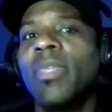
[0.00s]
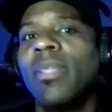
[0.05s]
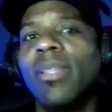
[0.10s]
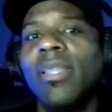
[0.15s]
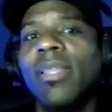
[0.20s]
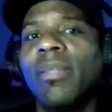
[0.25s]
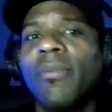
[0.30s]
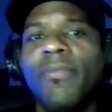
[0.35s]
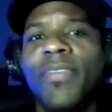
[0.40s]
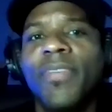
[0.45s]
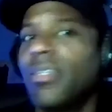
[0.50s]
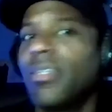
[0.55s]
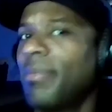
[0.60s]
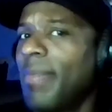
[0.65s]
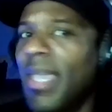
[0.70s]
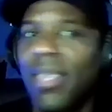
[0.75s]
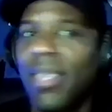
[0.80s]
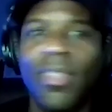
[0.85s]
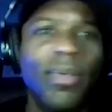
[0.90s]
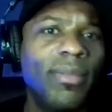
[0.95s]
little fish,
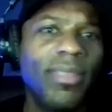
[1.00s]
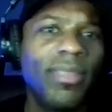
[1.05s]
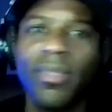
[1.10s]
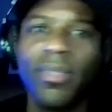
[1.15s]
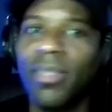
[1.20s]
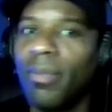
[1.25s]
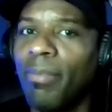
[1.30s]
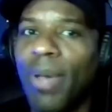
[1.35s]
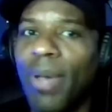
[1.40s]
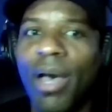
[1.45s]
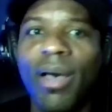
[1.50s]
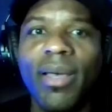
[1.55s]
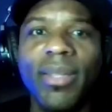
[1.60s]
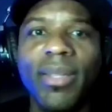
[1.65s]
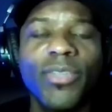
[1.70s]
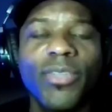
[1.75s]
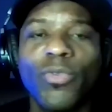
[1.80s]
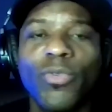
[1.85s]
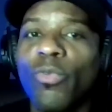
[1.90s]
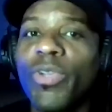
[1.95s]
man. The
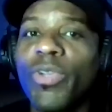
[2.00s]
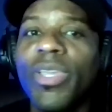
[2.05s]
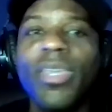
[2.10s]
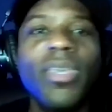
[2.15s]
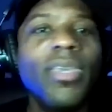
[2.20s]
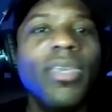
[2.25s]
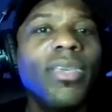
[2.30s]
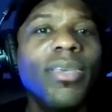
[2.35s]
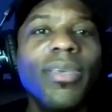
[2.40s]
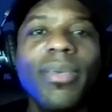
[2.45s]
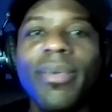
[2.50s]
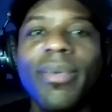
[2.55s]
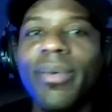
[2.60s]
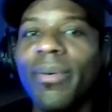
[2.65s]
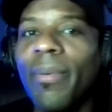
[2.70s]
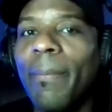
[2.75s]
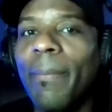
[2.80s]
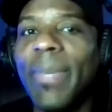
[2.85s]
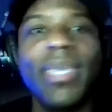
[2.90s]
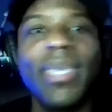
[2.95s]
pond is
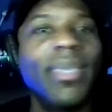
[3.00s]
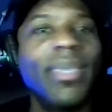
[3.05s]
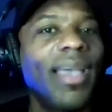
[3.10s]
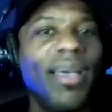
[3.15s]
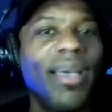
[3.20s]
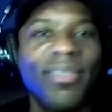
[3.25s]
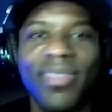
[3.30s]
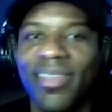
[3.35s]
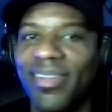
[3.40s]
real big out